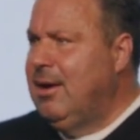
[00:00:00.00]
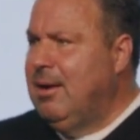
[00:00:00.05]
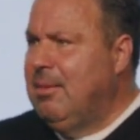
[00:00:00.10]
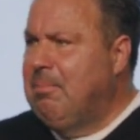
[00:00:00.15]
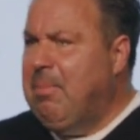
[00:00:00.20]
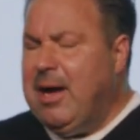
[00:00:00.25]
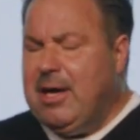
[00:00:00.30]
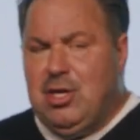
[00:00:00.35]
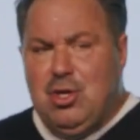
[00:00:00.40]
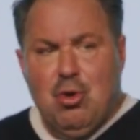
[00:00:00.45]

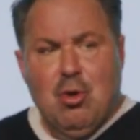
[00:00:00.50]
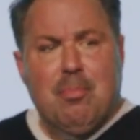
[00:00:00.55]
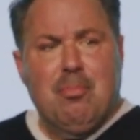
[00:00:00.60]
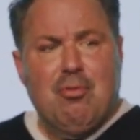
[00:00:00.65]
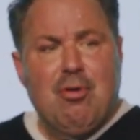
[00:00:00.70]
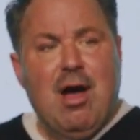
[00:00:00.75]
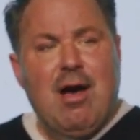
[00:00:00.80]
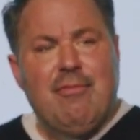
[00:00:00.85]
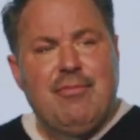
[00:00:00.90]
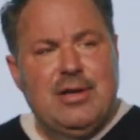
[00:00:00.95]
by your
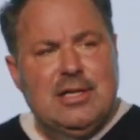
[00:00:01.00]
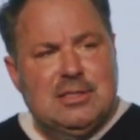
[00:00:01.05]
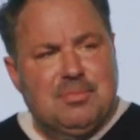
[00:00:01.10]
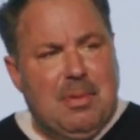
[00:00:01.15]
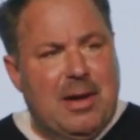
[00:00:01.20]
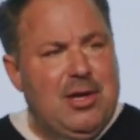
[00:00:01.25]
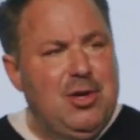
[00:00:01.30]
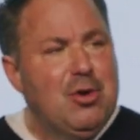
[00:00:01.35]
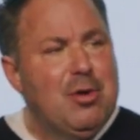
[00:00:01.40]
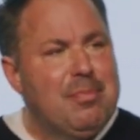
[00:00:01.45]
providence, by
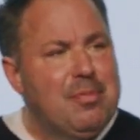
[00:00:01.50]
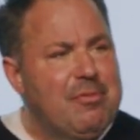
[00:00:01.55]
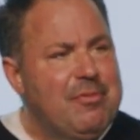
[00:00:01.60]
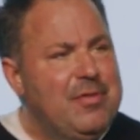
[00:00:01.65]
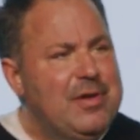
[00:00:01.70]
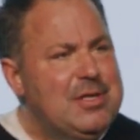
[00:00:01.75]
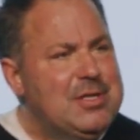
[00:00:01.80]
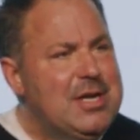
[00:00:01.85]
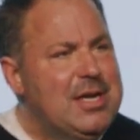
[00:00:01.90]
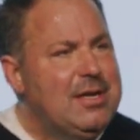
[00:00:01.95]
your
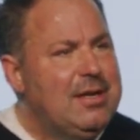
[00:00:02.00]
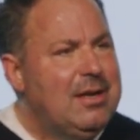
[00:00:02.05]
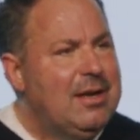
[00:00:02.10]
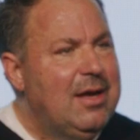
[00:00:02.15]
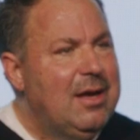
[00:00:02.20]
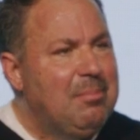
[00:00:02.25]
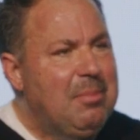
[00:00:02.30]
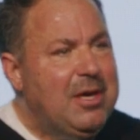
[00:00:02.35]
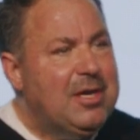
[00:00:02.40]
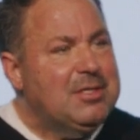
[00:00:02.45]
provision,
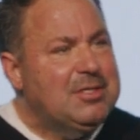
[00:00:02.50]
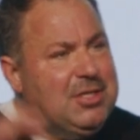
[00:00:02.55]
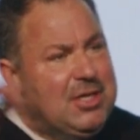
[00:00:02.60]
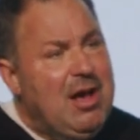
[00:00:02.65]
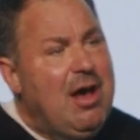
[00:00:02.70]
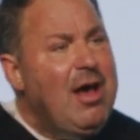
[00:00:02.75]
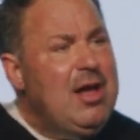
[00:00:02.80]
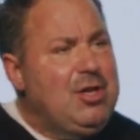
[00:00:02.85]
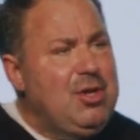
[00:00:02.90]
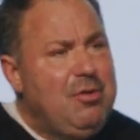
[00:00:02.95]
because
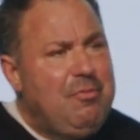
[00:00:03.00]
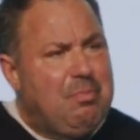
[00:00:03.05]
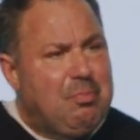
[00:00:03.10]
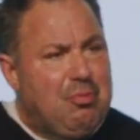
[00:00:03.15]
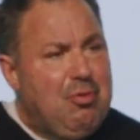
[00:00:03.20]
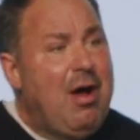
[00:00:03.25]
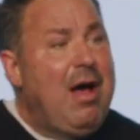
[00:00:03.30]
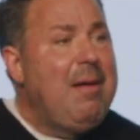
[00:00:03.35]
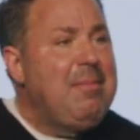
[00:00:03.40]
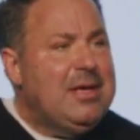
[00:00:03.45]
God, you
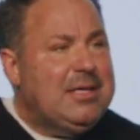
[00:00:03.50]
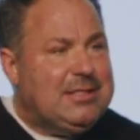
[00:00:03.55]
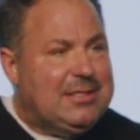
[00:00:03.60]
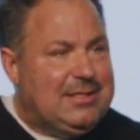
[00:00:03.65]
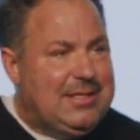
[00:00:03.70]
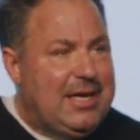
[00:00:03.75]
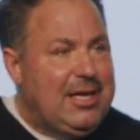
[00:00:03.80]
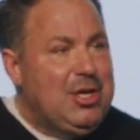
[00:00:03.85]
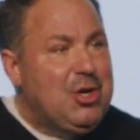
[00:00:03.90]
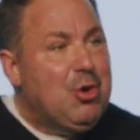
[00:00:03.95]
promised
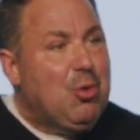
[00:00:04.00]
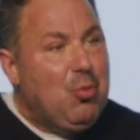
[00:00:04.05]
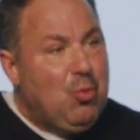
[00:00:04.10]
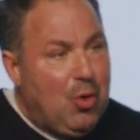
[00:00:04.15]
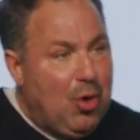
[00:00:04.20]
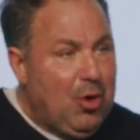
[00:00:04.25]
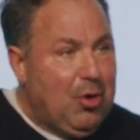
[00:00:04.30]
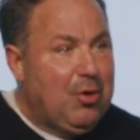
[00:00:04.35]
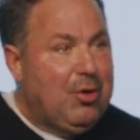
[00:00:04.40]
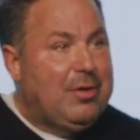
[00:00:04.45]
in your
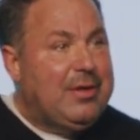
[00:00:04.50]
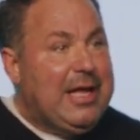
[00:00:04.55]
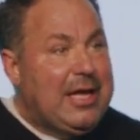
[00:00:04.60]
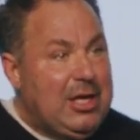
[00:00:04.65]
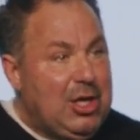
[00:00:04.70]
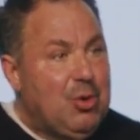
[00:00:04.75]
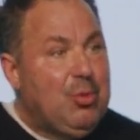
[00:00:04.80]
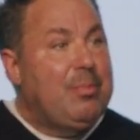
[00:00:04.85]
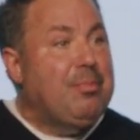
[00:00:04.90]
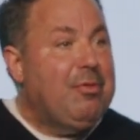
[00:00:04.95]
word that
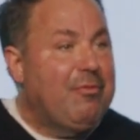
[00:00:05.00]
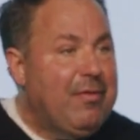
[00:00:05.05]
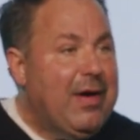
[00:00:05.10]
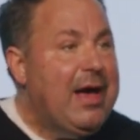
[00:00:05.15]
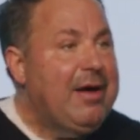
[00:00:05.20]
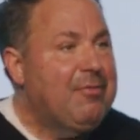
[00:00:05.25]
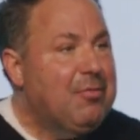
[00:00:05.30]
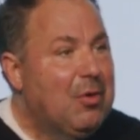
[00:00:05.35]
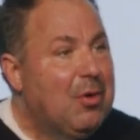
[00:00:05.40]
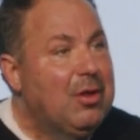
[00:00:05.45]
you would provide
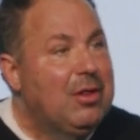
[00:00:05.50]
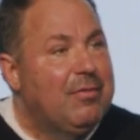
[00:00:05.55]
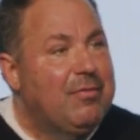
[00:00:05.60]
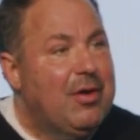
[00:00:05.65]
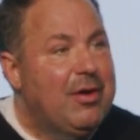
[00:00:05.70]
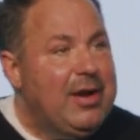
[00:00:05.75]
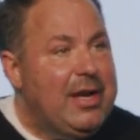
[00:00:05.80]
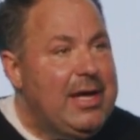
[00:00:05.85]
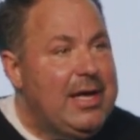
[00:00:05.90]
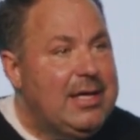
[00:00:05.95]
for all of
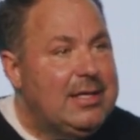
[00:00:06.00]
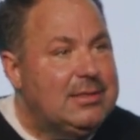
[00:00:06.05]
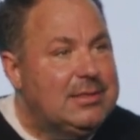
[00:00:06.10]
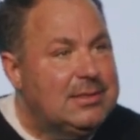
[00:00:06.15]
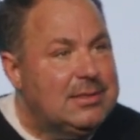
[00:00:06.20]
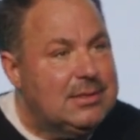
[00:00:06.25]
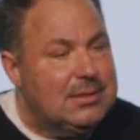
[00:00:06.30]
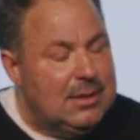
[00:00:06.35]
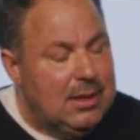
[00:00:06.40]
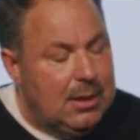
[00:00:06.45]
our needs.